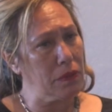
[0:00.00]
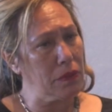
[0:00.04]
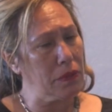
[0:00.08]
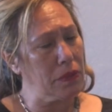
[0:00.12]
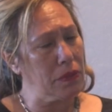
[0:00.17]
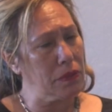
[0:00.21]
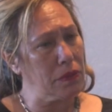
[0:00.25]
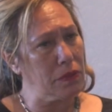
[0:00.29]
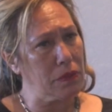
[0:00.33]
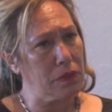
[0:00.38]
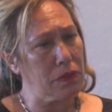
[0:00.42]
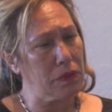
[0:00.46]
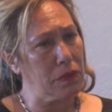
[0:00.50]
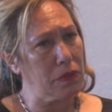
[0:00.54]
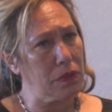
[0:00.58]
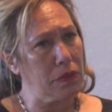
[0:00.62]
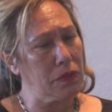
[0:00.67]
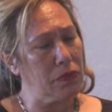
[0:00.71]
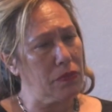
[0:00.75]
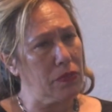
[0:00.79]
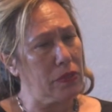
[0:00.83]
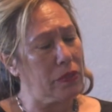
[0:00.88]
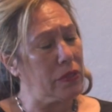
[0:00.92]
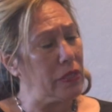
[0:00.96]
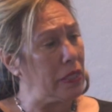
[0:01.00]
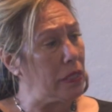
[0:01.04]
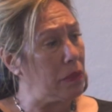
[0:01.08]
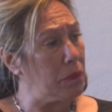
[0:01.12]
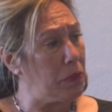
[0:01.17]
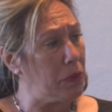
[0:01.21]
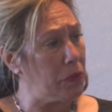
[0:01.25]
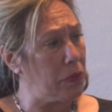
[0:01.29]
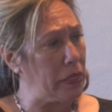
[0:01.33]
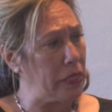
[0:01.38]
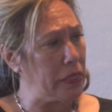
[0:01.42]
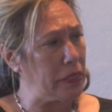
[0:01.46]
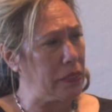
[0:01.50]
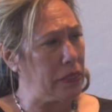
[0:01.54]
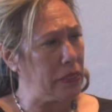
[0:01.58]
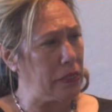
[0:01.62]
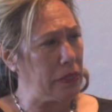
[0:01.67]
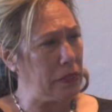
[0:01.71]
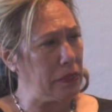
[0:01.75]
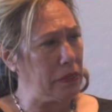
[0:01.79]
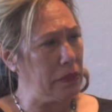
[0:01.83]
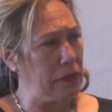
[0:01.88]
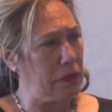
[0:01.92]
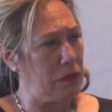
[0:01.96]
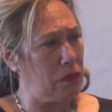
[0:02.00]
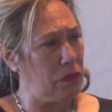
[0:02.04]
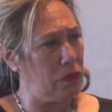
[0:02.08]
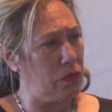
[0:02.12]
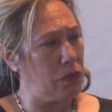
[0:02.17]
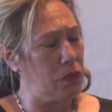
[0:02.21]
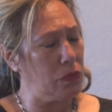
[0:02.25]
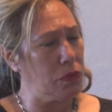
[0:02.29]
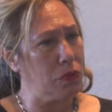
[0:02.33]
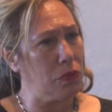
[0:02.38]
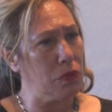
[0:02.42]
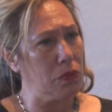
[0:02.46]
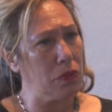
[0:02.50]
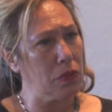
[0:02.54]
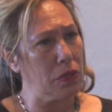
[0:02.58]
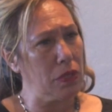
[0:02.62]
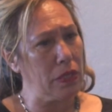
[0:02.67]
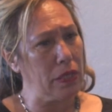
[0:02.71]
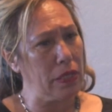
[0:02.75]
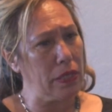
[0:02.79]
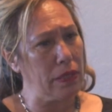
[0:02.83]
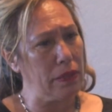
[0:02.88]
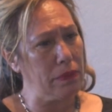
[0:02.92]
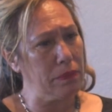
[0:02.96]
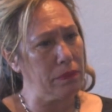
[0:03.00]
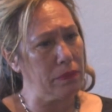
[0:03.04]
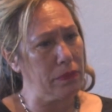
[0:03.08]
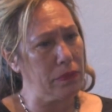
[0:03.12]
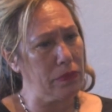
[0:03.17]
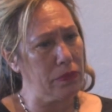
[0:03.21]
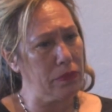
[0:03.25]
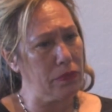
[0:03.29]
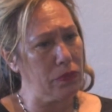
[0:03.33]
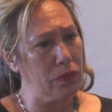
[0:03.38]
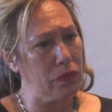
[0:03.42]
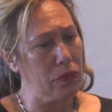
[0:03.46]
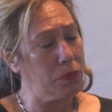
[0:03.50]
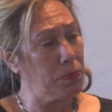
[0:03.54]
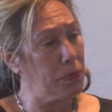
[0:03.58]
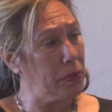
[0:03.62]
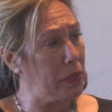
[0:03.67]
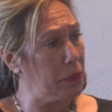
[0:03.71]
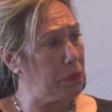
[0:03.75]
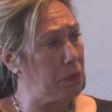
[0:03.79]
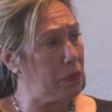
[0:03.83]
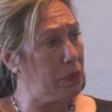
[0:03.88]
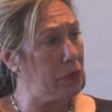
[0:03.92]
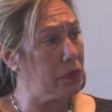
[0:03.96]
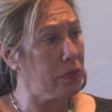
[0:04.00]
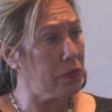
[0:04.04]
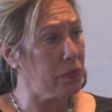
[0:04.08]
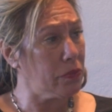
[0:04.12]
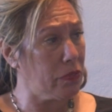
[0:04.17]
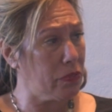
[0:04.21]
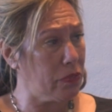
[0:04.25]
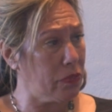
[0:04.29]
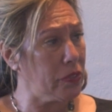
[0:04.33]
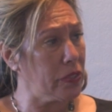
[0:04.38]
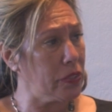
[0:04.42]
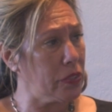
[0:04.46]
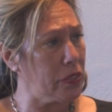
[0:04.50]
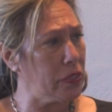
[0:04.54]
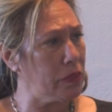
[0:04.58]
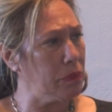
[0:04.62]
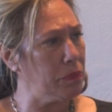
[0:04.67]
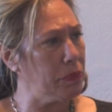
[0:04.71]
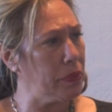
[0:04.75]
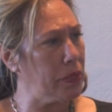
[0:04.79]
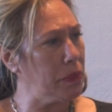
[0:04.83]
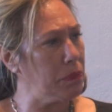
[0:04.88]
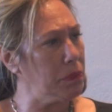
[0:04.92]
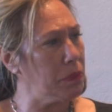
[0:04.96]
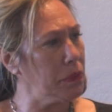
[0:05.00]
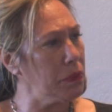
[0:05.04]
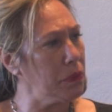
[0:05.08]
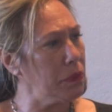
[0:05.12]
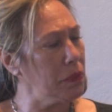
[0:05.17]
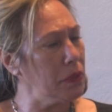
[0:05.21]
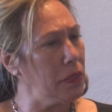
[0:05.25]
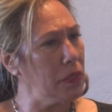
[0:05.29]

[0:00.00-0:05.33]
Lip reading: is very liberating for people, for Fijian people.